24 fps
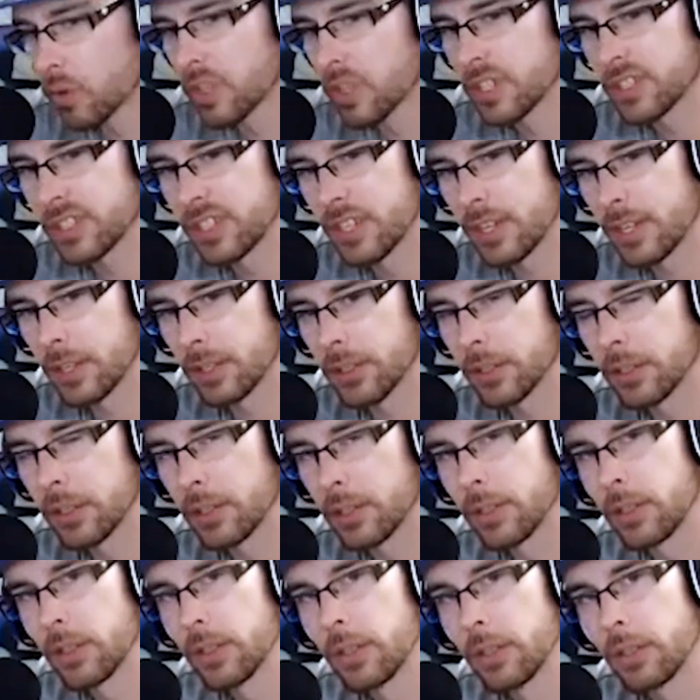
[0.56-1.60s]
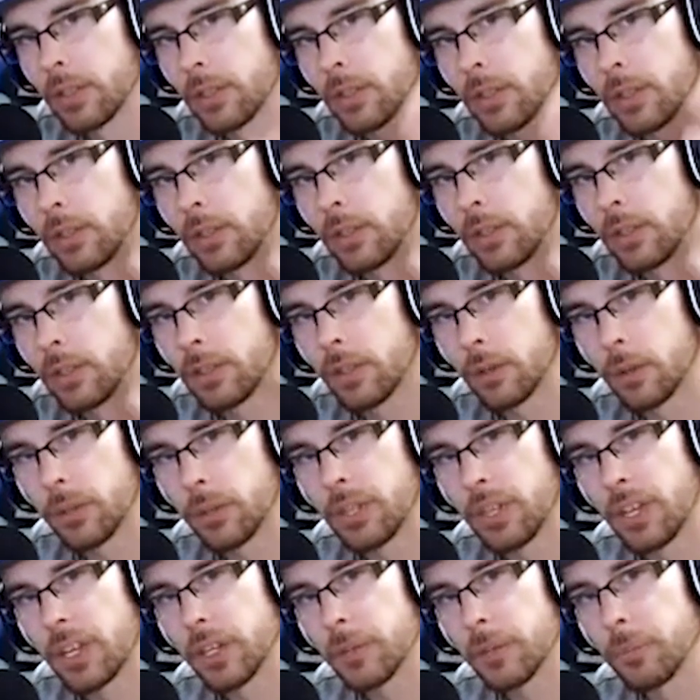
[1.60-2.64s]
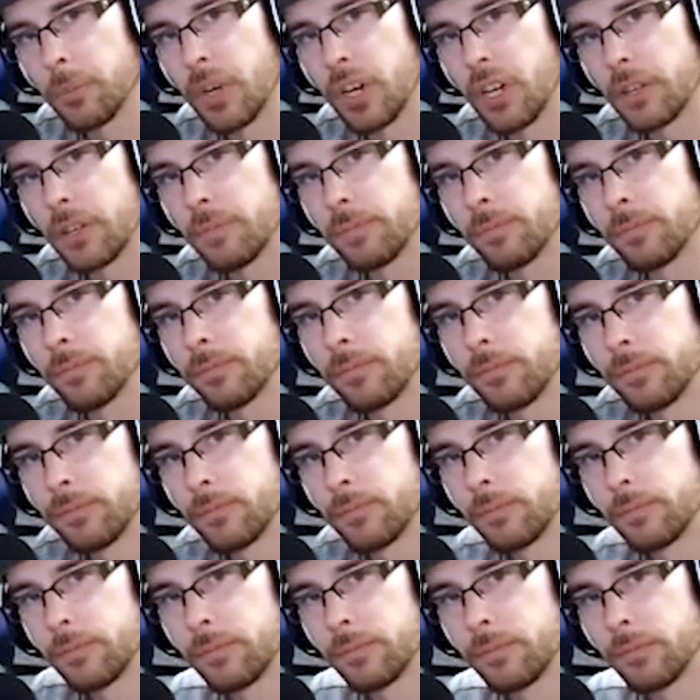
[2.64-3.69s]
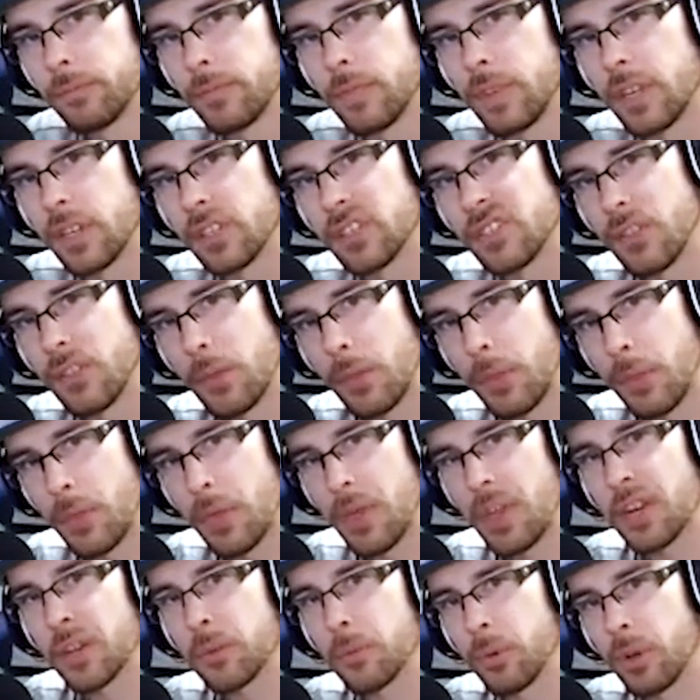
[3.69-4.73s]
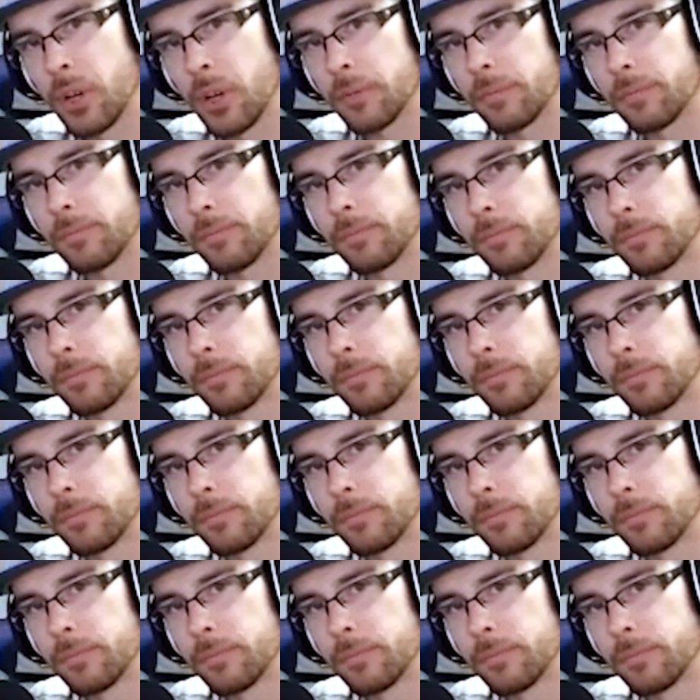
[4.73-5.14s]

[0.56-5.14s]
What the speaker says: to take an organic bud and a synthetic bud,